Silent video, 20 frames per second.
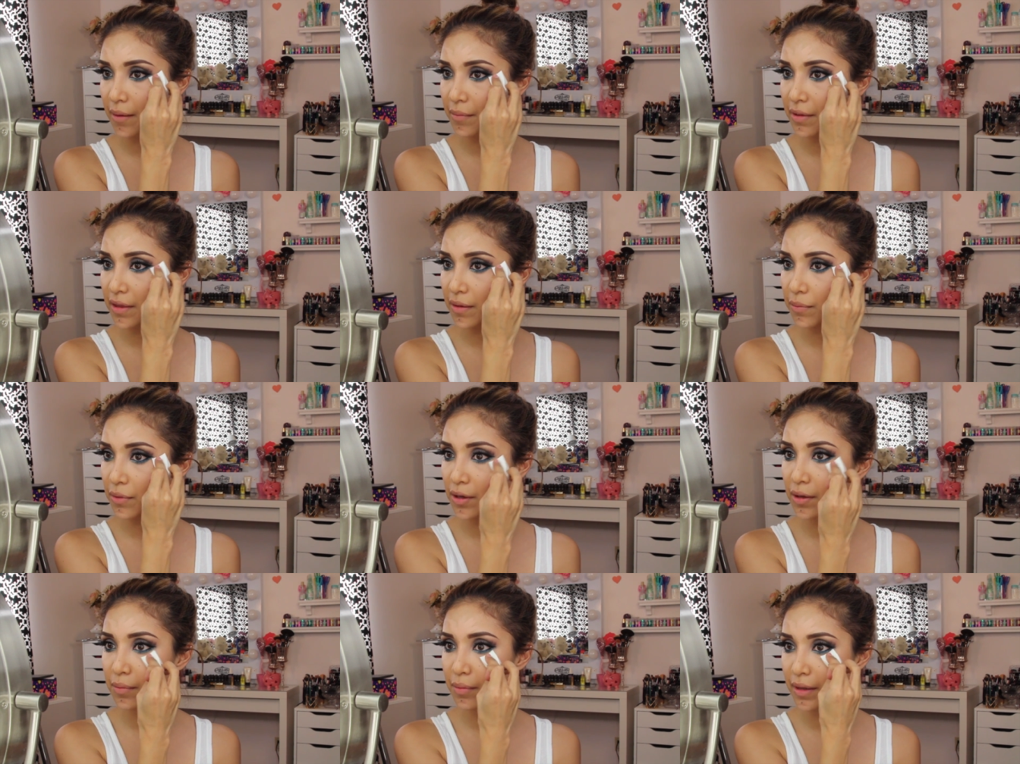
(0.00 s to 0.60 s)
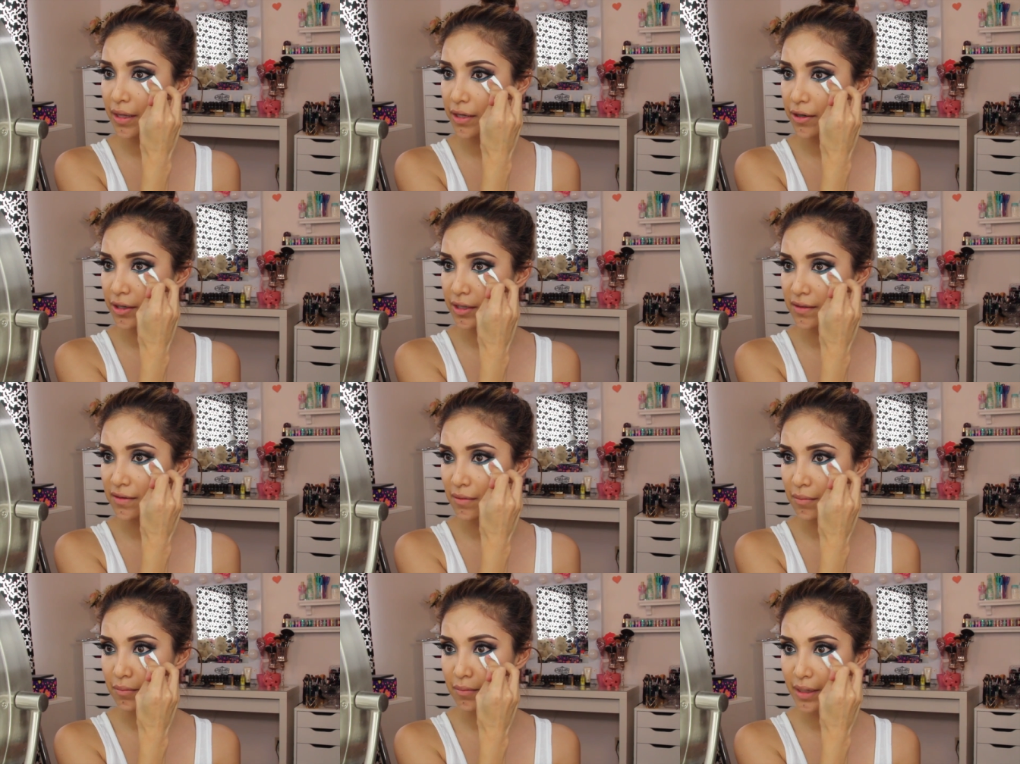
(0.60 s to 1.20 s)
I mean, the beauty blender
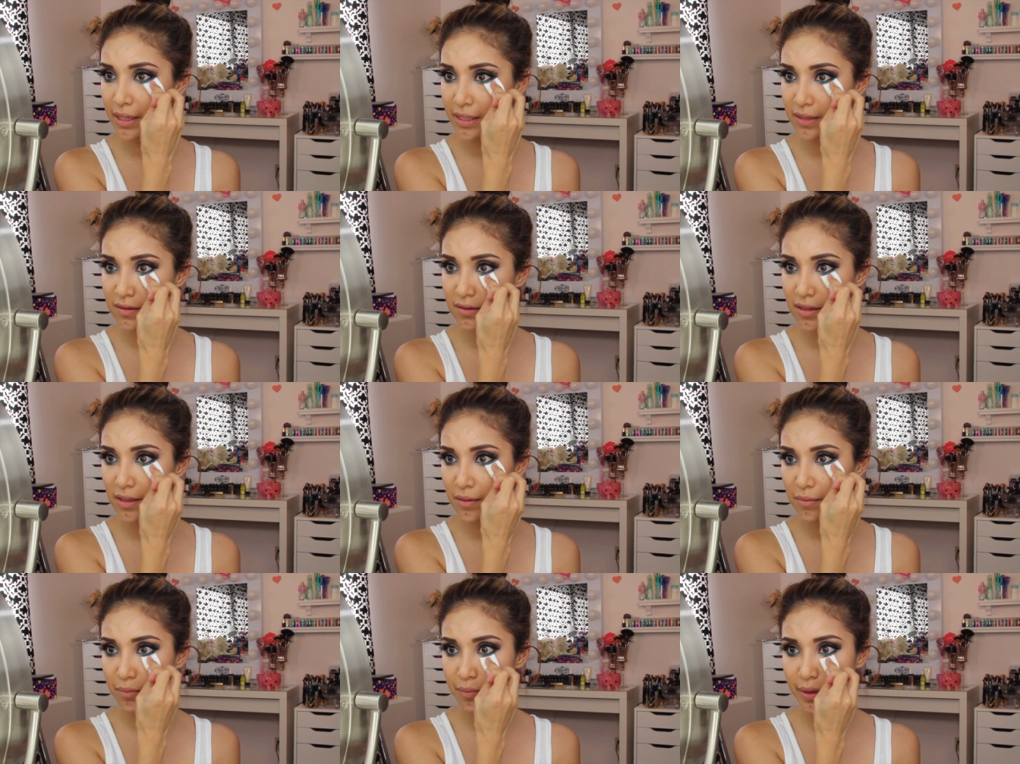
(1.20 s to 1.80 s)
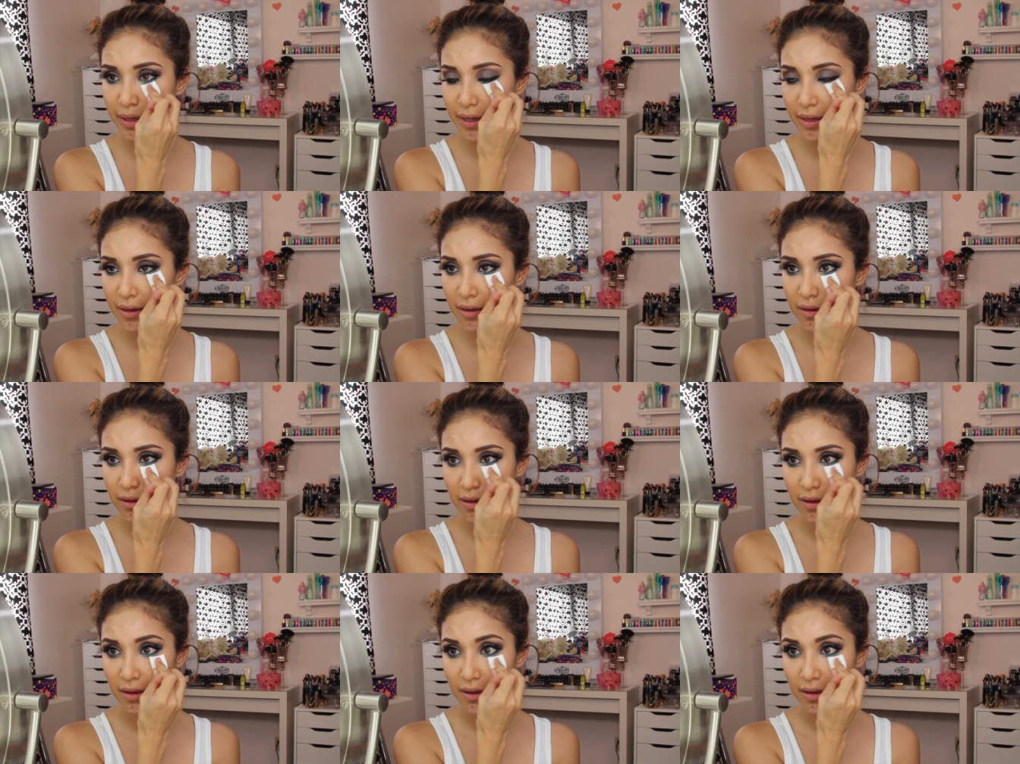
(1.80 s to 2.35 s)
is amazing, but